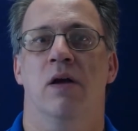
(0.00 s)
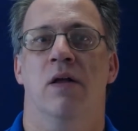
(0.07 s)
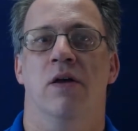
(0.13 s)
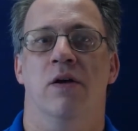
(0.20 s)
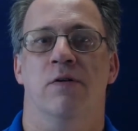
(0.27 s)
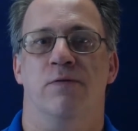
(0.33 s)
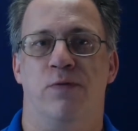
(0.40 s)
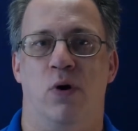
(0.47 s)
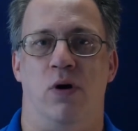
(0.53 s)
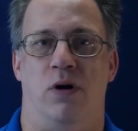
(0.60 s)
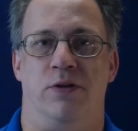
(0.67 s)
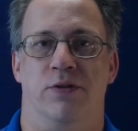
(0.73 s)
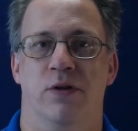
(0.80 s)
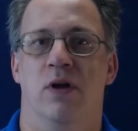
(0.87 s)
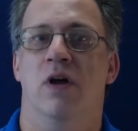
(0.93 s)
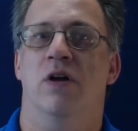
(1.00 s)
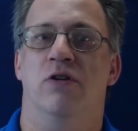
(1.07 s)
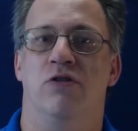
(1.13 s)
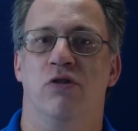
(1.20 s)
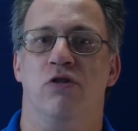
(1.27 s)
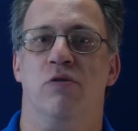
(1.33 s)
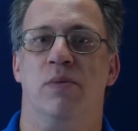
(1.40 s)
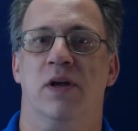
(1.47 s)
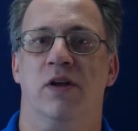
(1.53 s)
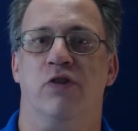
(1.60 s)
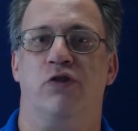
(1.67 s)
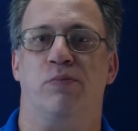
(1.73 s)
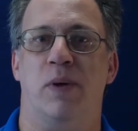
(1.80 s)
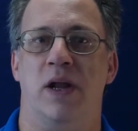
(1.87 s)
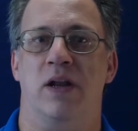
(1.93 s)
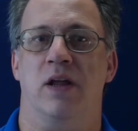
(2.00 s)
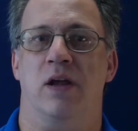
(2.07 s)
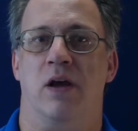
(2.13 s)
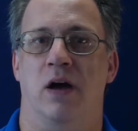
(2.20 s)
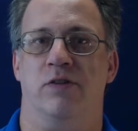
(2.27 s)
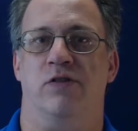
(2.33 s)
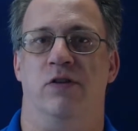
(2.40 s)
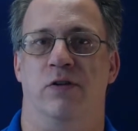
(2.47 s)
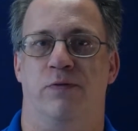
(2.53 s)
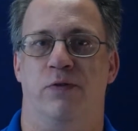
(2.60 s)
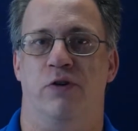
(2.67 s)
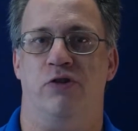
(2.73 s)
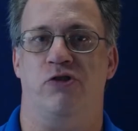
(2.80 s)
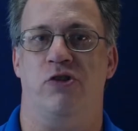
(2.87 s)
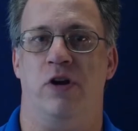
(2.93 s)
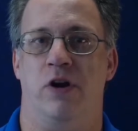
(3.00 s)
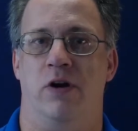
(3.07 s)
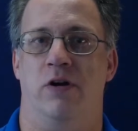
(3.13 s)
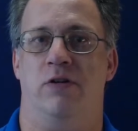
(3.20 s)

Fourth, do the biggest spending cuts in the first year